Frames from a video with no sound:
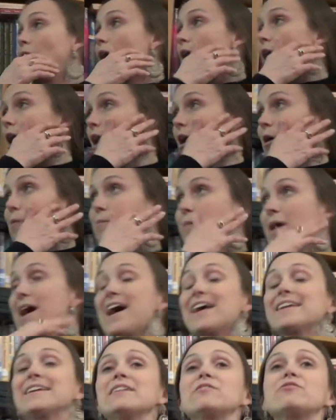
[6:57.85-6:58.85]

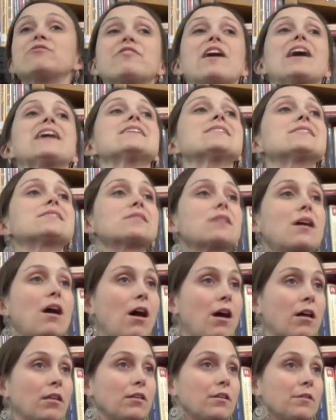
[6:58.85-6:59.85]
an advice
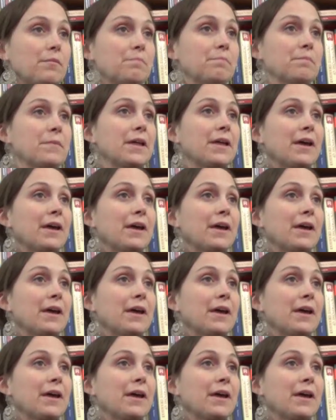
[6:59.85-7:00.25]
column.